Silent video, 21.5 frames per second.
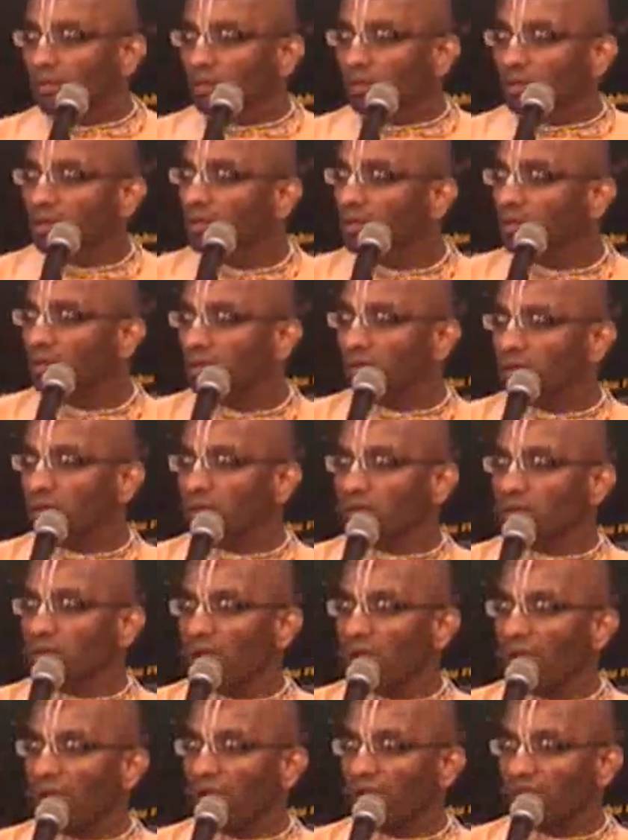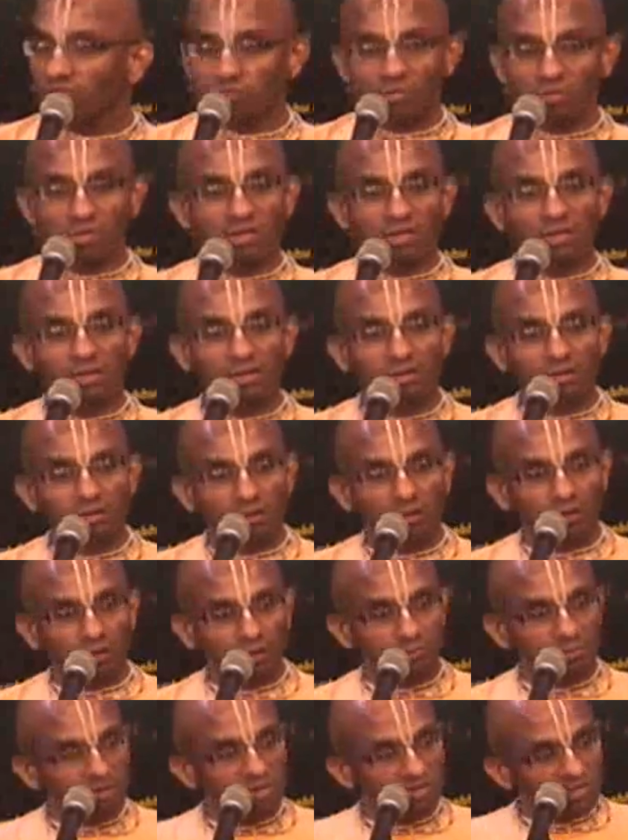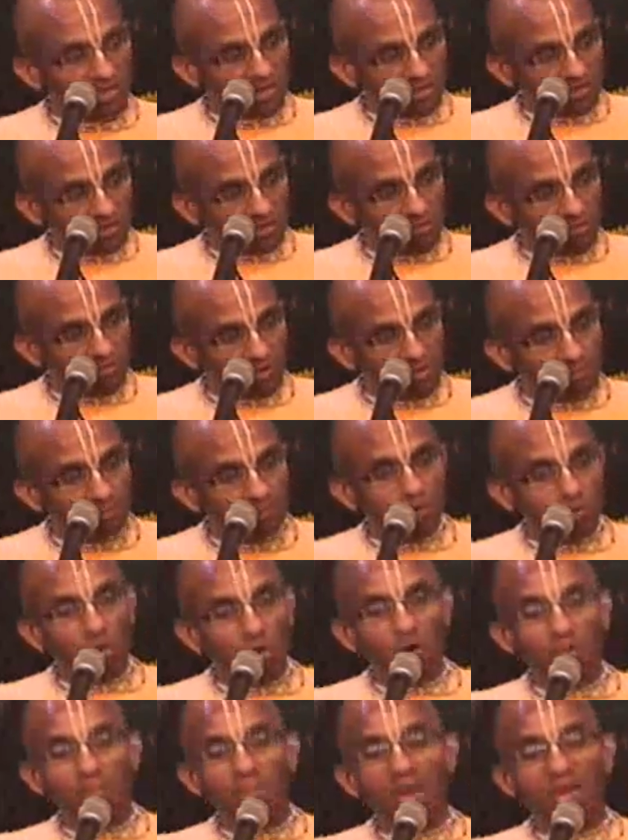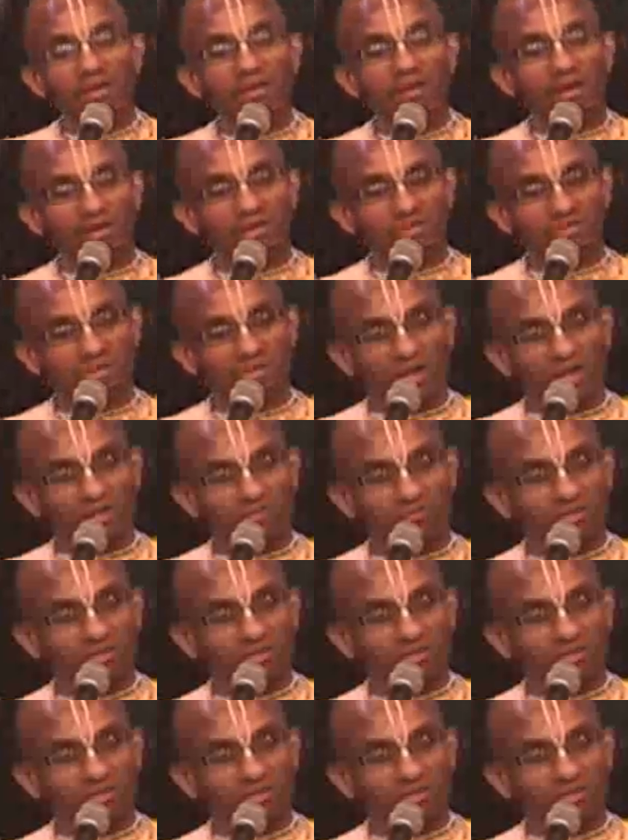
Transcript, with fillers: he actually presented a very broad-minded understanding.